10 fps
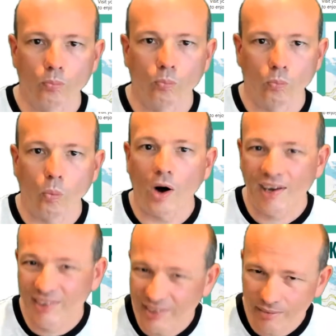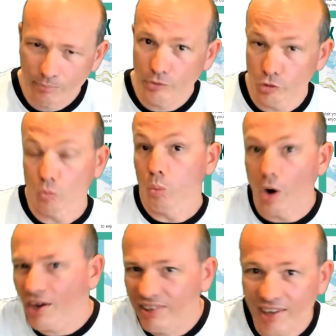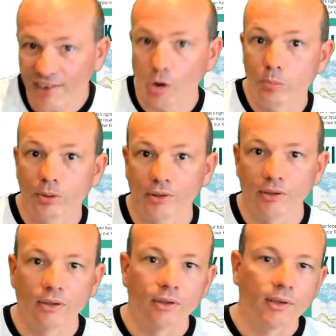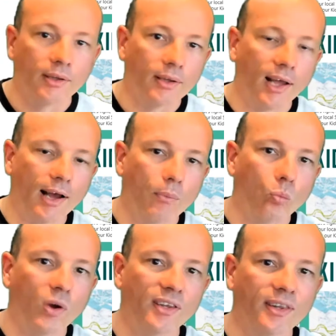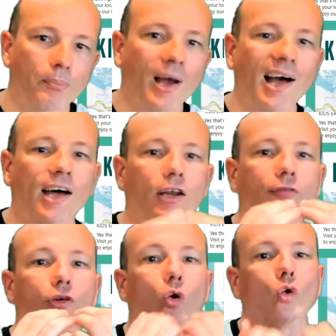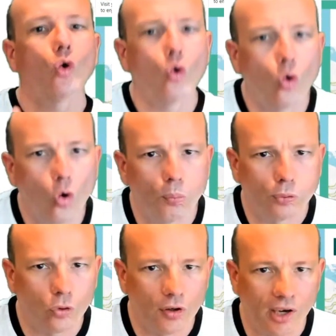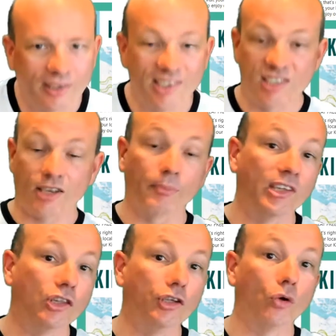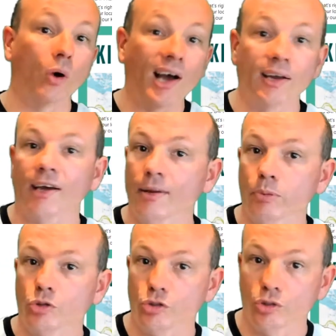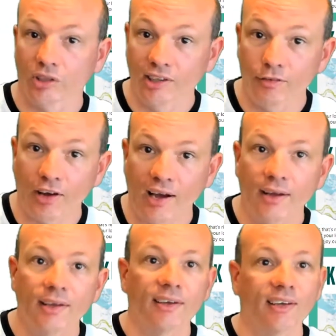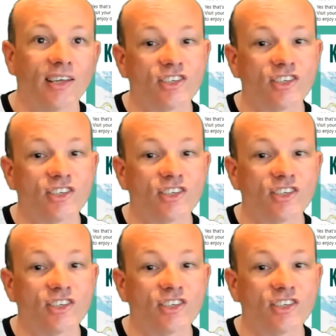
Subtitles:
why did they open? when part of your core product is something that you're unable to deliver, it's